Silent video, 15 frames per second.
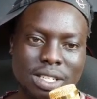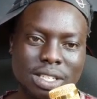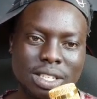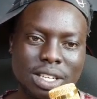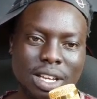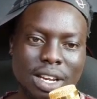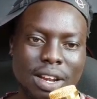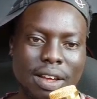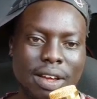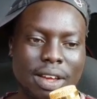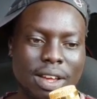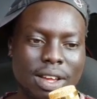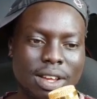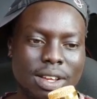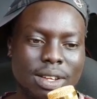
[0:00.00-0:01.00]
You get
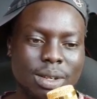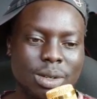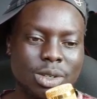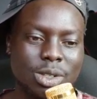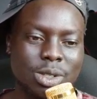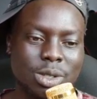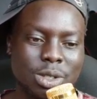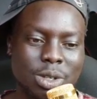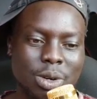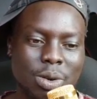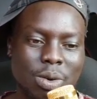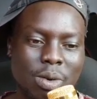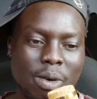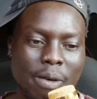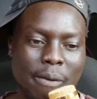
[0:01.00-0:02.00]
to
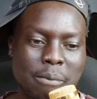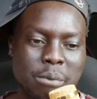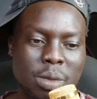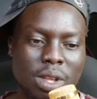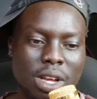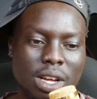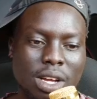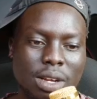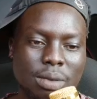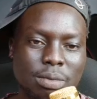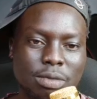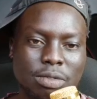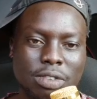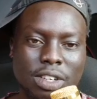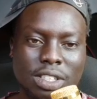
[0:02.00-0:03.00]
your
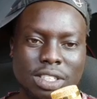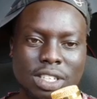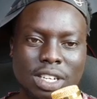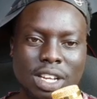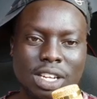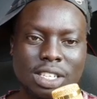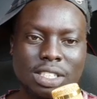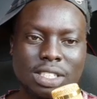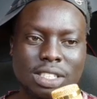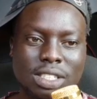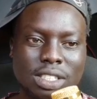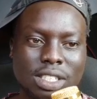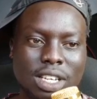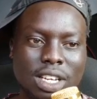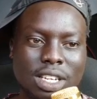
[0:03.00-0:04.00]
functionality.
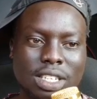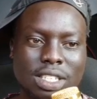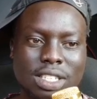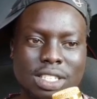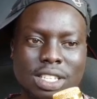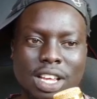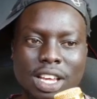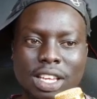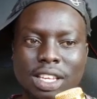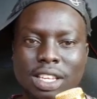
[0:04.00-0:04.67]
You get it. Just like